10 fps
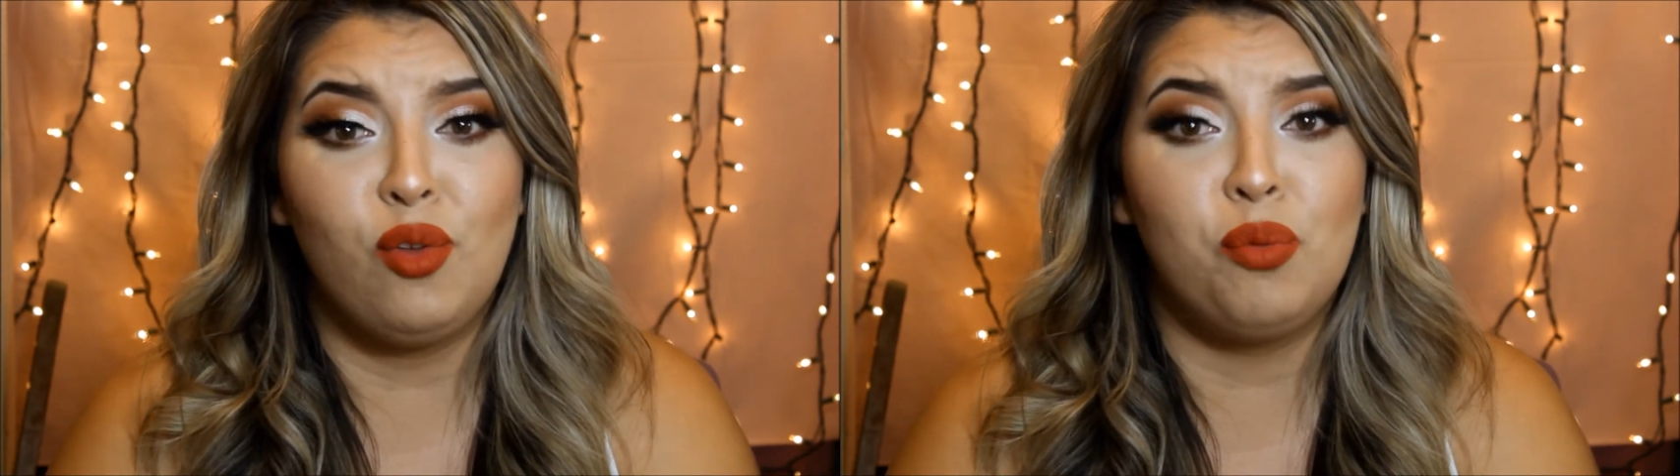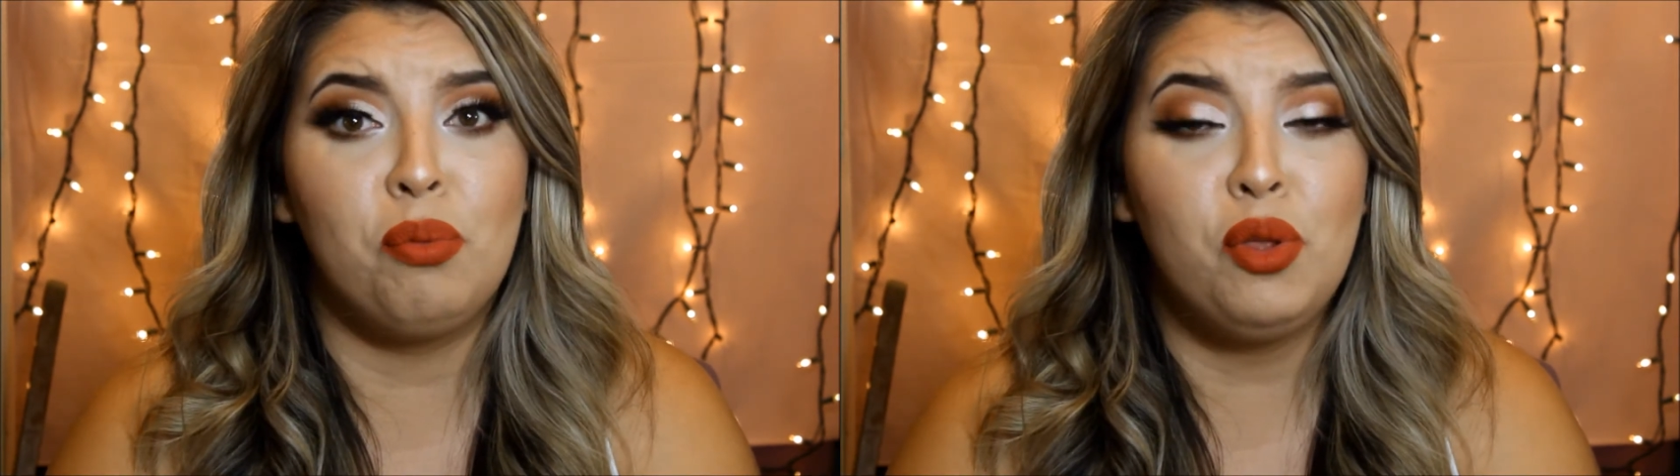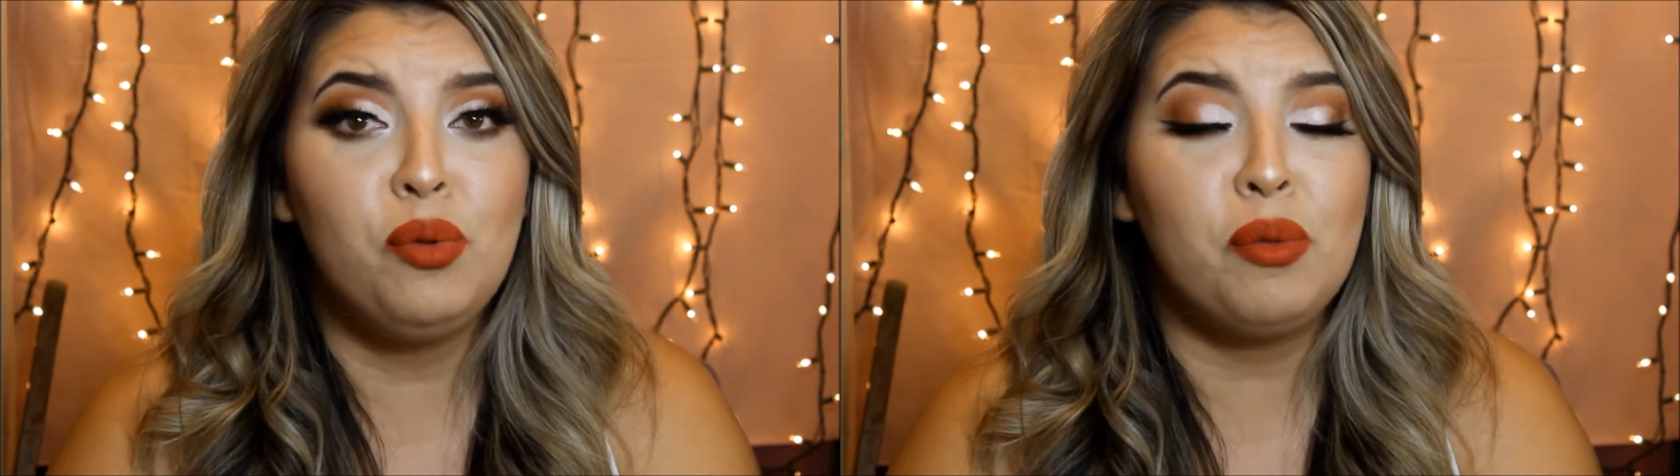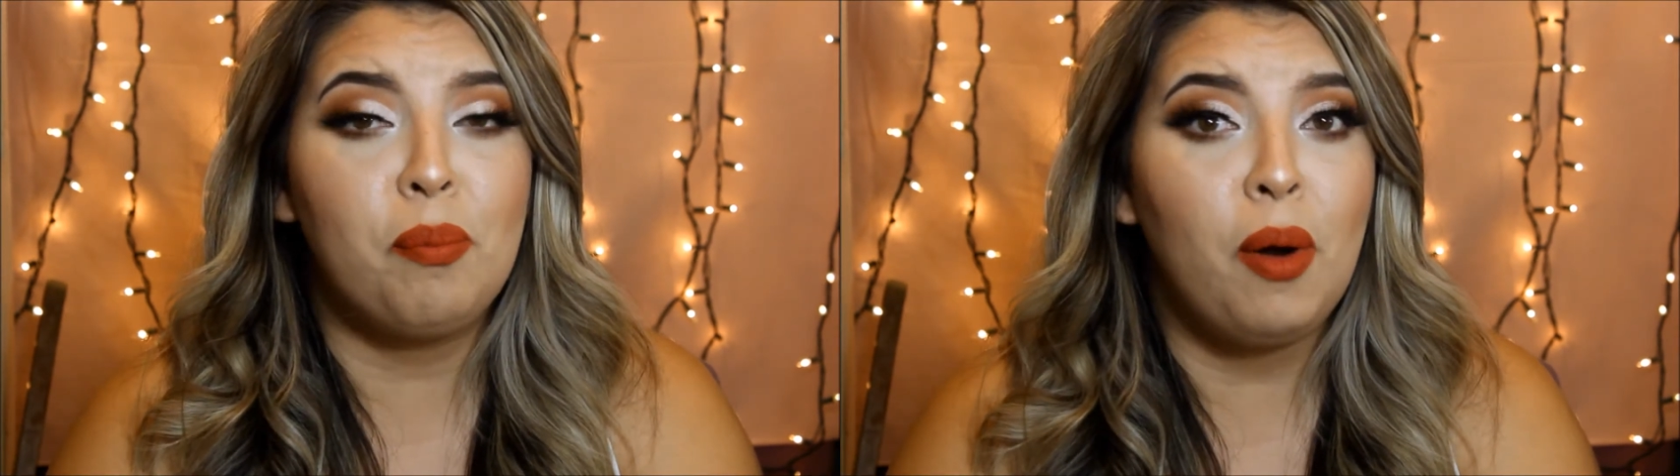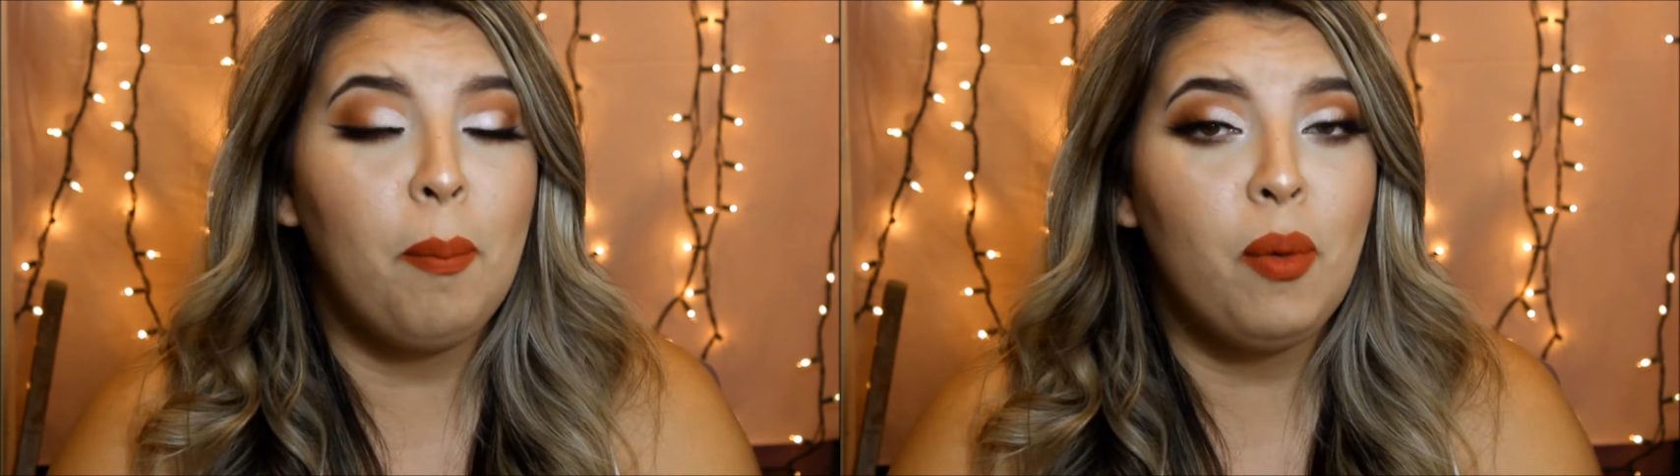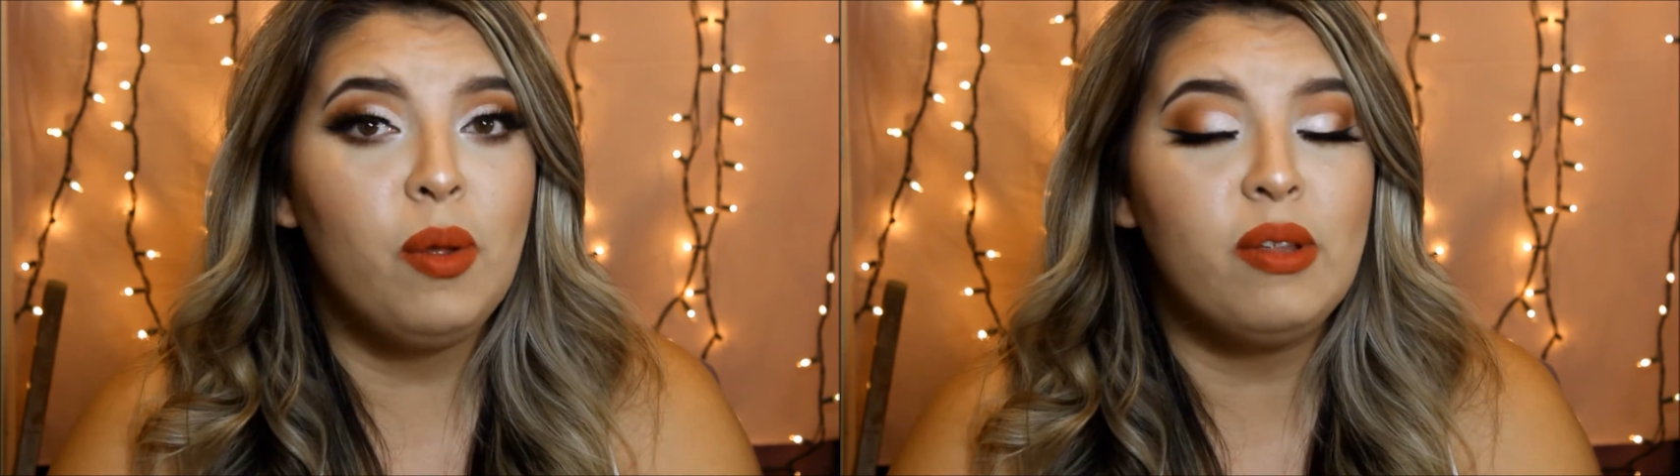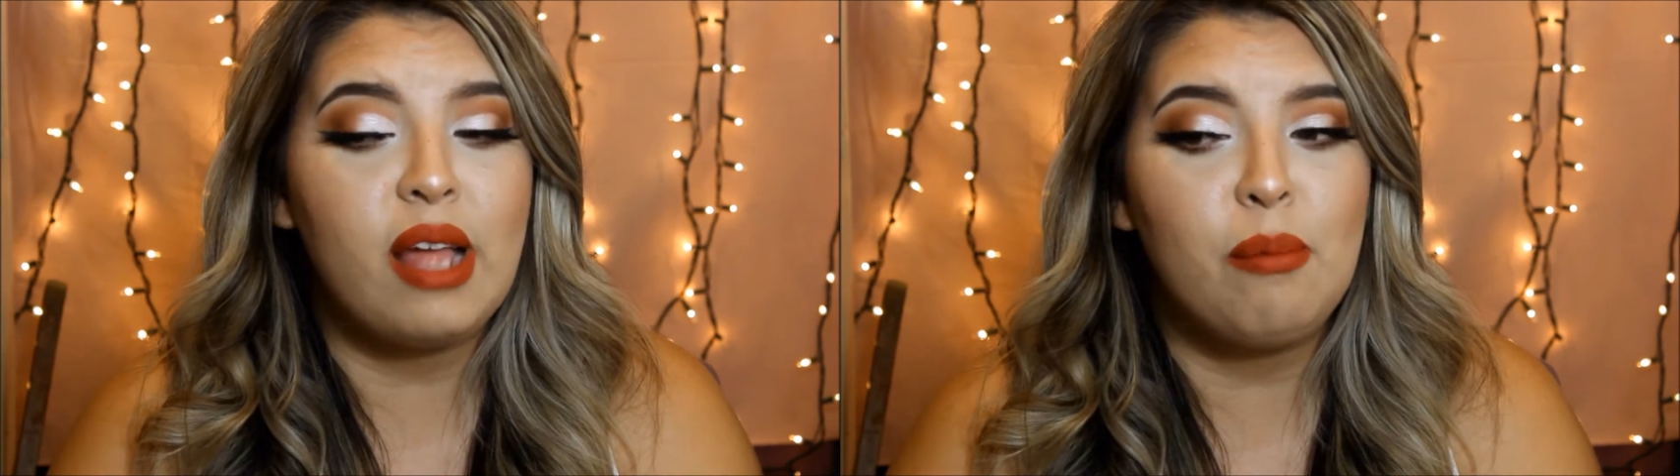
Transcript: those blues and purples.